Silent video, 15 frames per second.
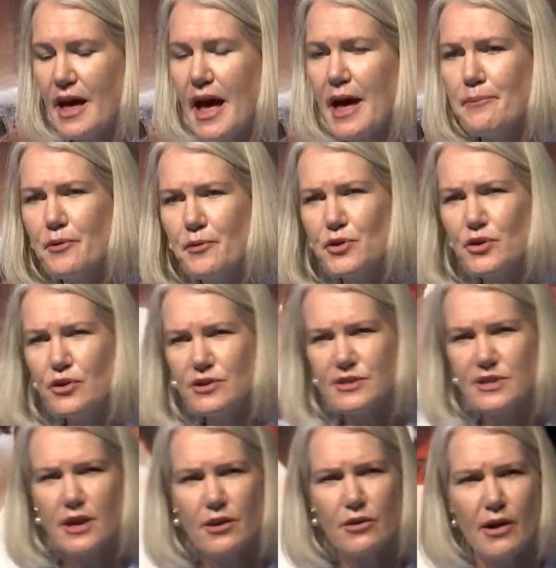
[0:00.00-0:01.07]
But we
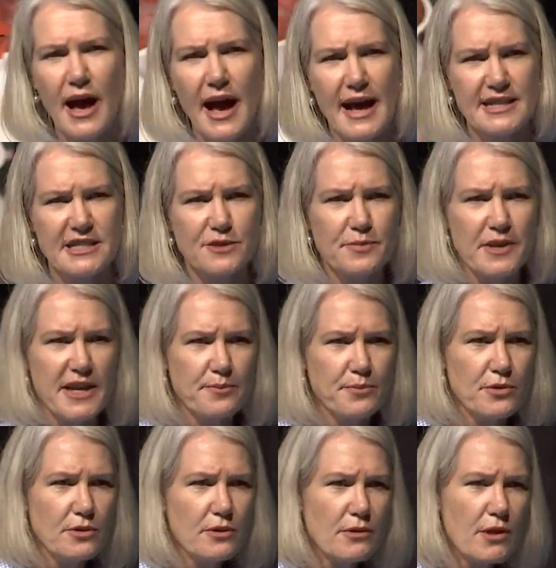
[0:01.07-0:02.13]
also ask
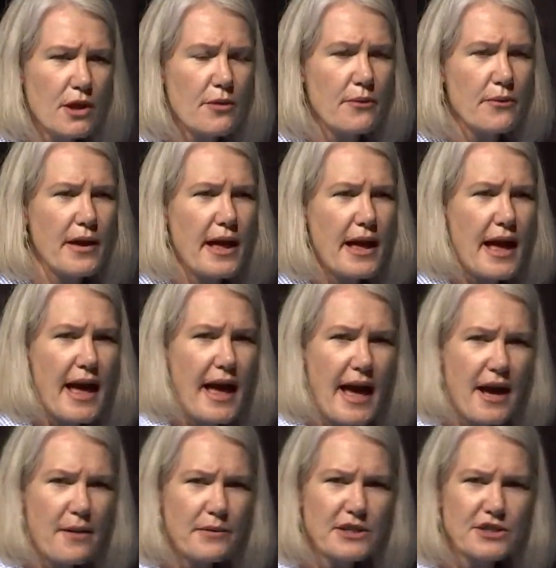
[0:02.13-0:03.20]
people, well,
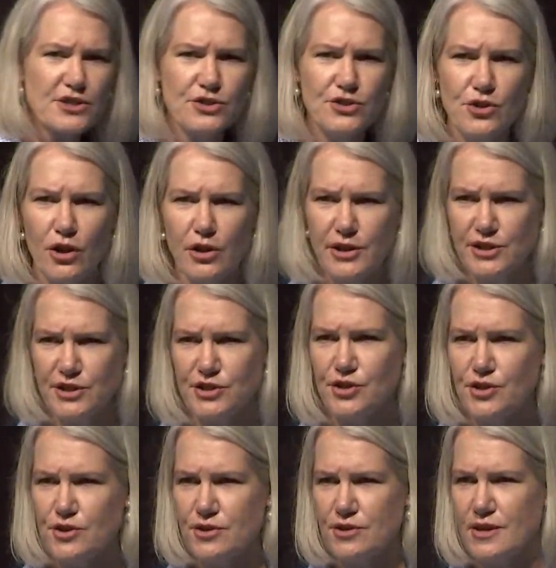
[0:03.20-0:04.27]
how much knowledge do
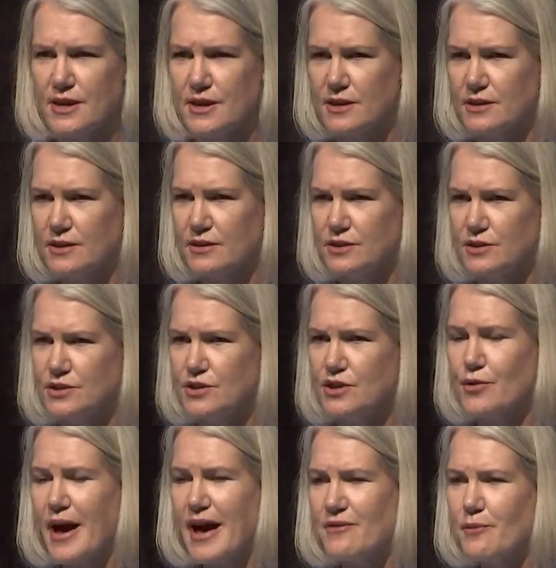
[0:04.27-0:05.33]
you think
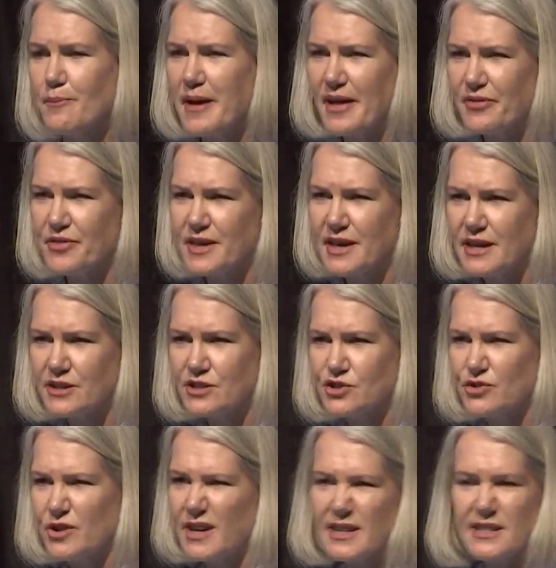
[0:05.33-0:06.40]
you have about the
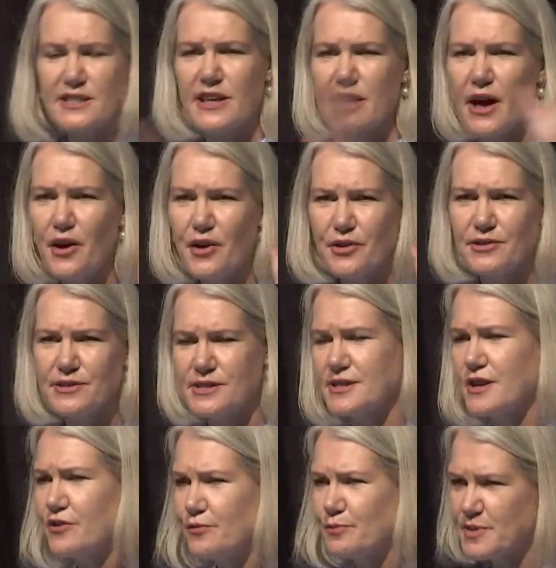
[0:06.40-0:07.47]
industry? And it's their own
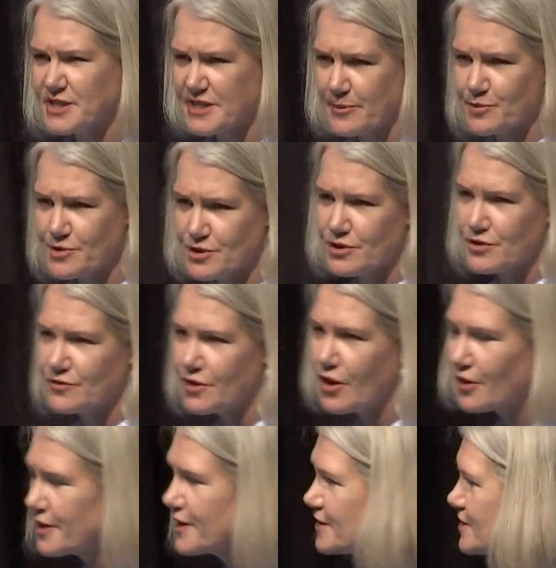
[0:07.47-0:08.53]
self-perception of
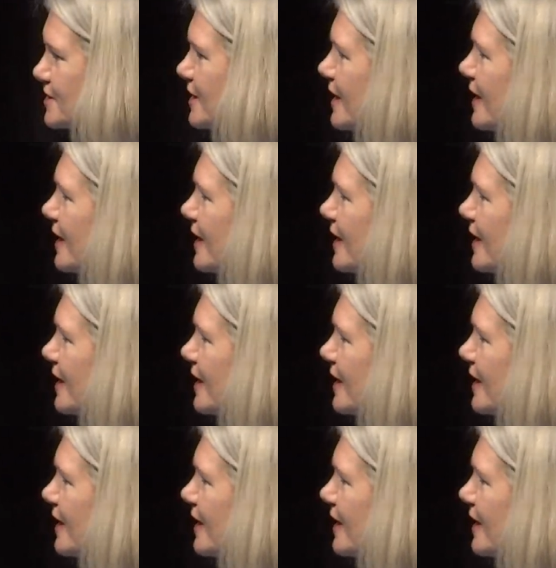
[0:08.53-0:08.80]
knowledge.